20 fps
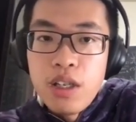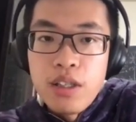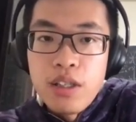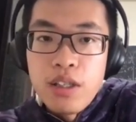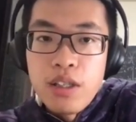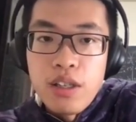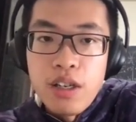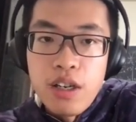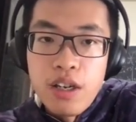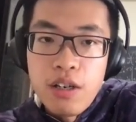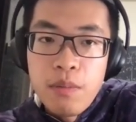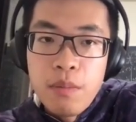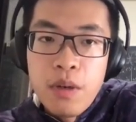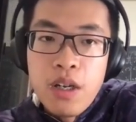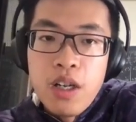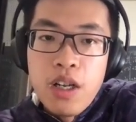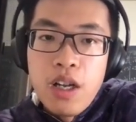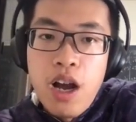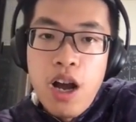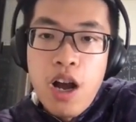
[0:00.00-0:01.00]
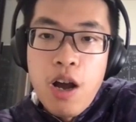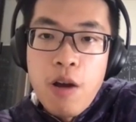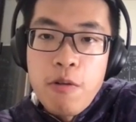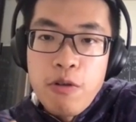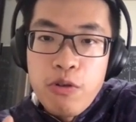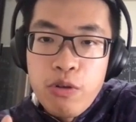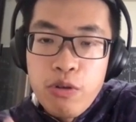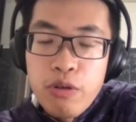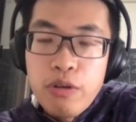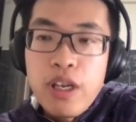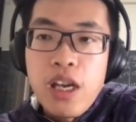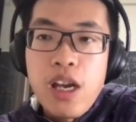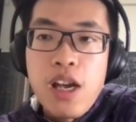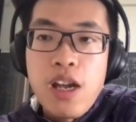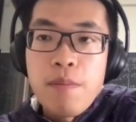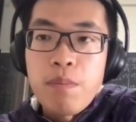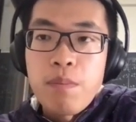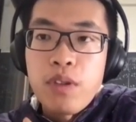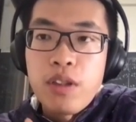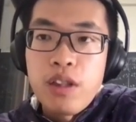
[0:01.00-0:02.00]
There, you
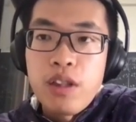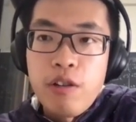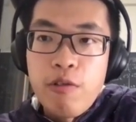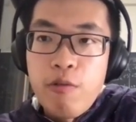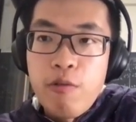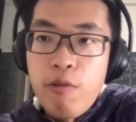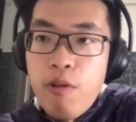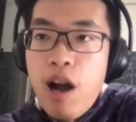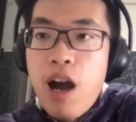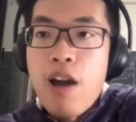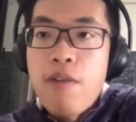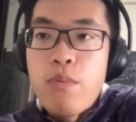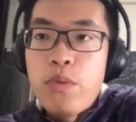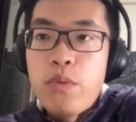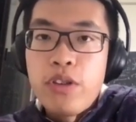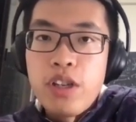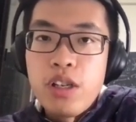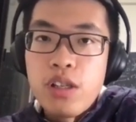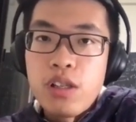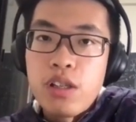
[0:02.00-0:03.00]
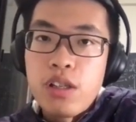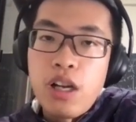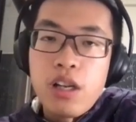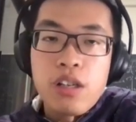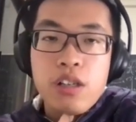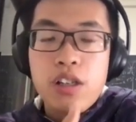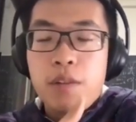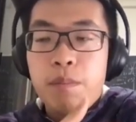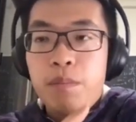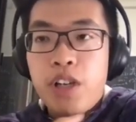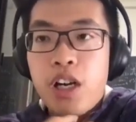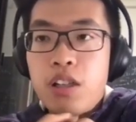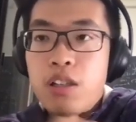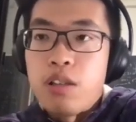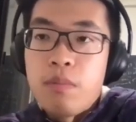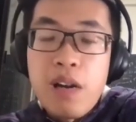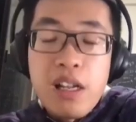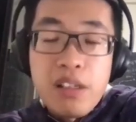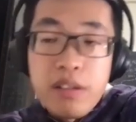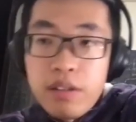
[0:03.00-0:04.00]
can derive this like a
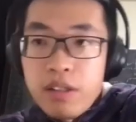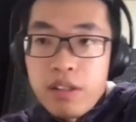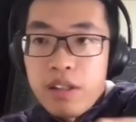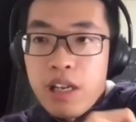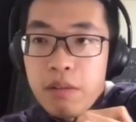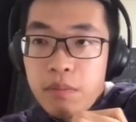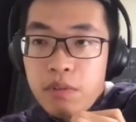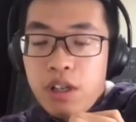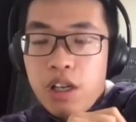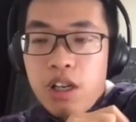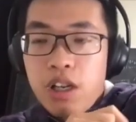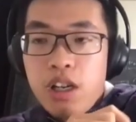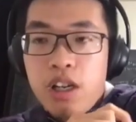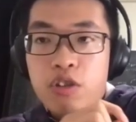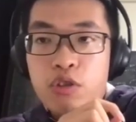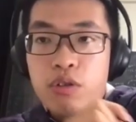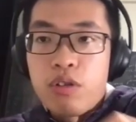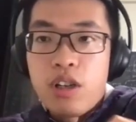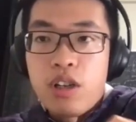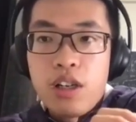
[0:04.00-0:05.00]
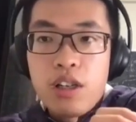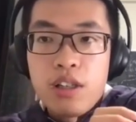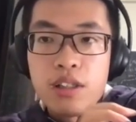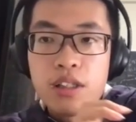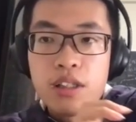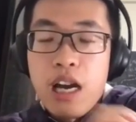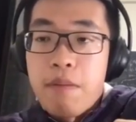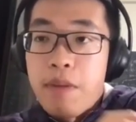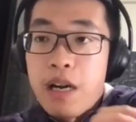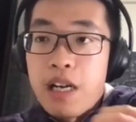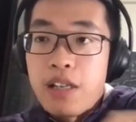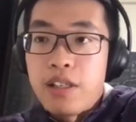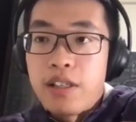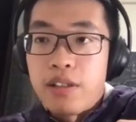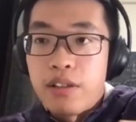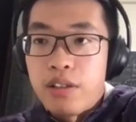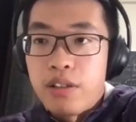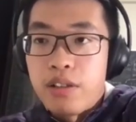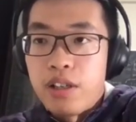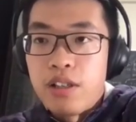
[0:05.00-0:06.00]

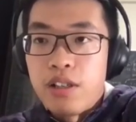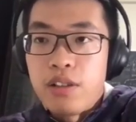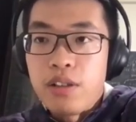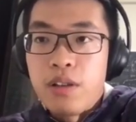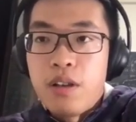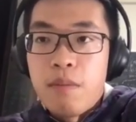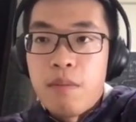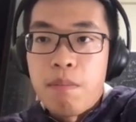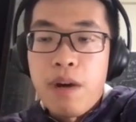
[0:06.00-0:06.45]
counter-diabatic terms